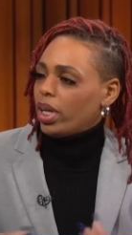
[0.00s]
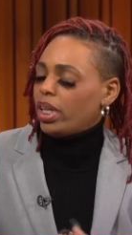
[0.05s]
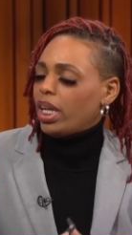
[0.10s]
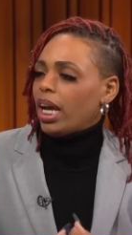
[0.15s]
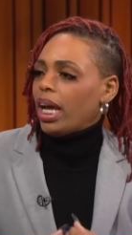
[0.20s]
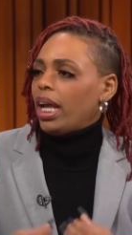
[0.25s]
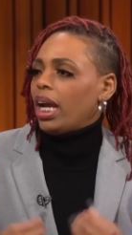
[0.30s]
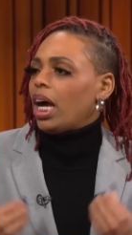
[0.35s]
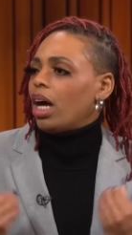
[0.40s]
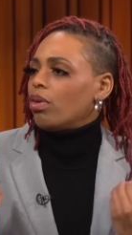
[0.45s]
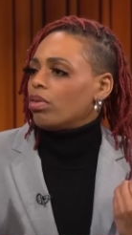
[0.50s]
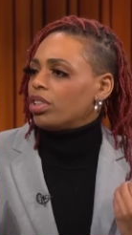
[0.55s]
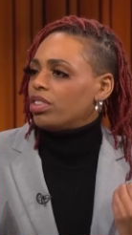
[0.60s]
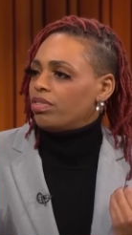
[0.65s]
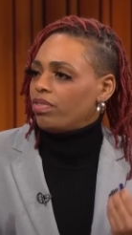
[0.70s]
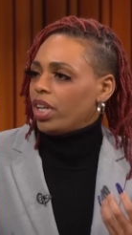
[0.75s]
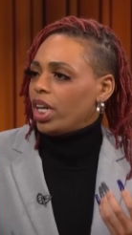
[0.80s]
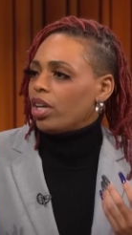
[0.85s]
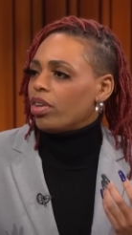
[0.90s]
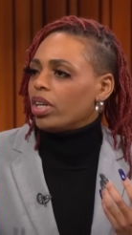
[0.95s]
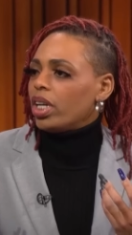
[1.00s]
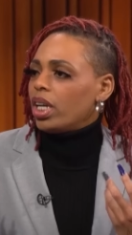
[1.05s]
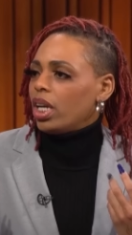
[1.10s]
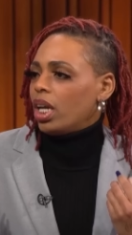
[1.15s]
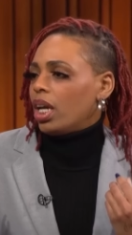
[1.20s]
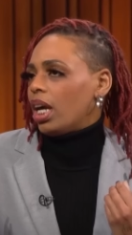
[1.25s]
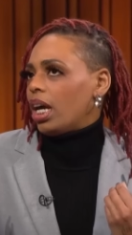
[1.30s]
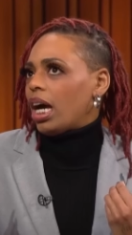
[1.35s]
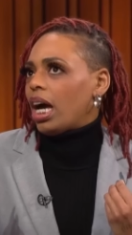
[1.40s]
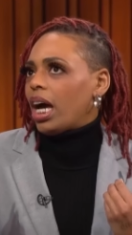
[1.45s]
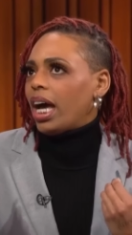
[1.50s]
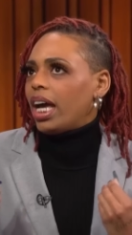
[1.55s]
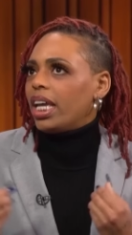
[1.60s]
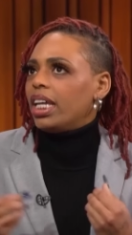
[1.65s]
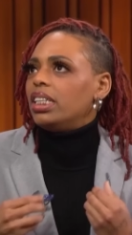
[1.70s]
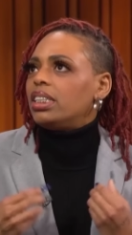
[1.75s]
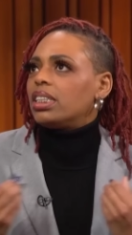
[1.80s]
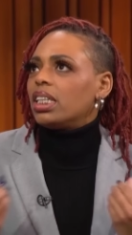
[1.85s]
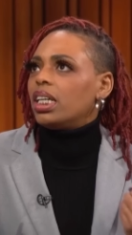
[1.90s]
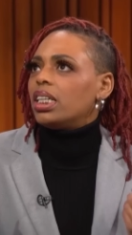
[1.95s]
whatnot. I was right. very.
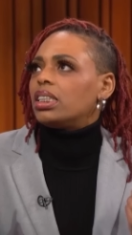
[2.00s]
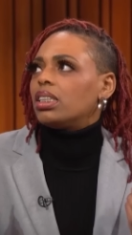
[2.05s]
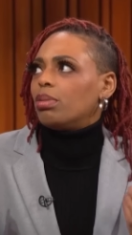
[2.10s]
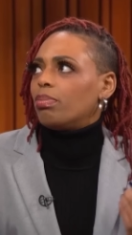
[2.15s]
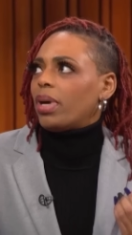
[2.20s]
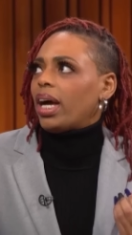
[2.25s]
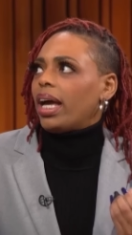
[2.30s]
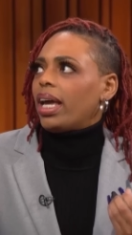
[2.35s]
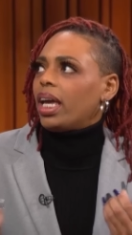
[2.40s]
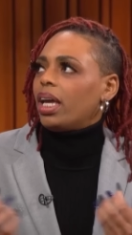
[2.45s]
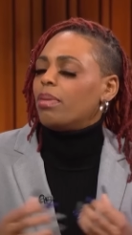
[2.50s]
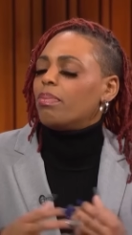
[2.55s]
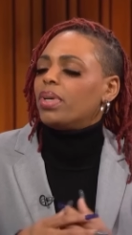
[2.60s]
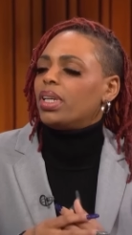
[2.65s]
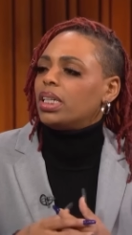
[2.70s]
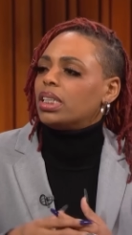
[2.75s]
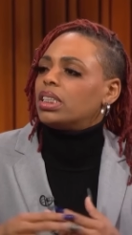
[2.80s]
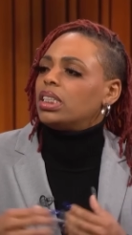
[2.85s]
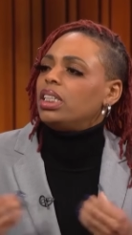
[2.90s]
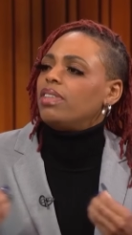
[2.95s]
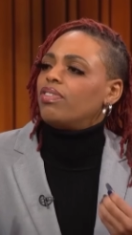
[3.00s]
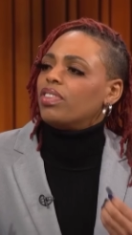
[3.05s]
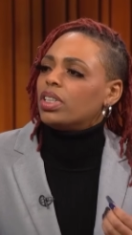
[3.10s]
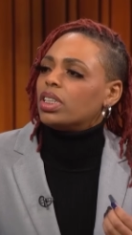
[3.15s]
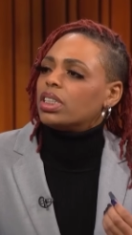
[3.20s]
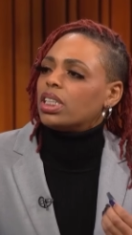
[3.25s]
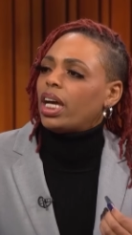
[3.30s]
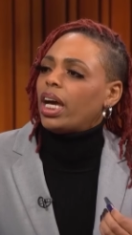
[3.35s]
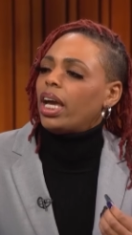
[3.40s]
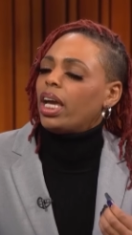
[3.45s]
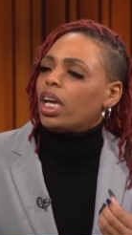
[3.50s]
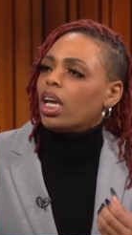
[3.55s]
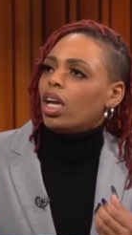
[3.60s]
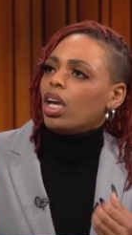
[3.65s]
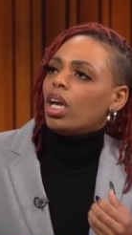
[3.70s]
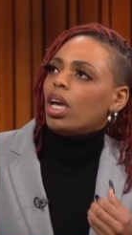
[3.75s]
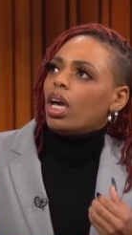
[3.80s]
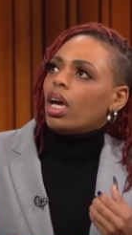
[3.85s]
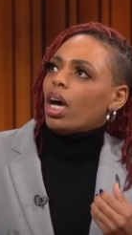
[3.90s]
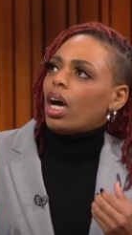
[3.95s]
He says in my head because he feels like
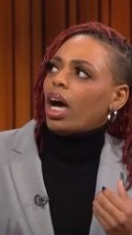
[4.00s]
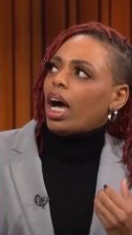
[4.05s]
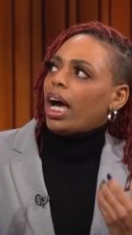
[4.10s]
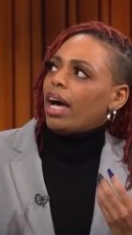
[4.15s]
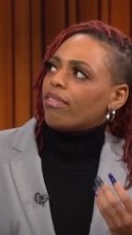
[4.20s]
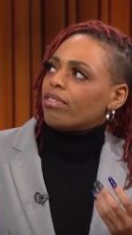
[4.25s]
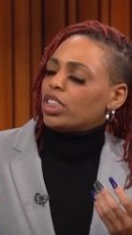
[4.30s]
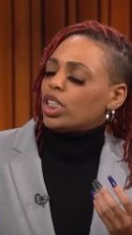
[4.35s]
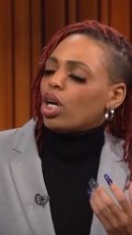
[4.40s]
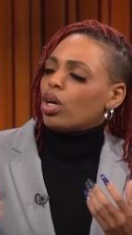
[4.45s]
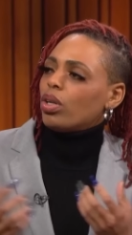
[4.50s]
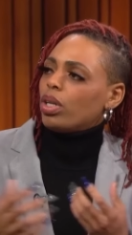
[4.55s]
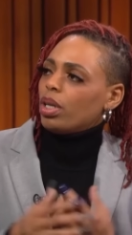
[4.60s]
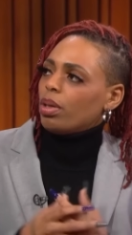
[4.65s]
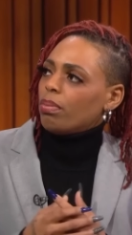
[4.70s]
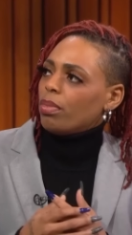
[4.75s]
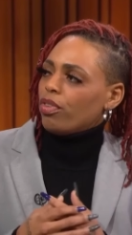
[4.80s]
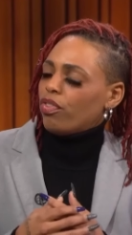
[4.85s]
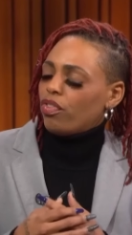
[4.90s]
I've told him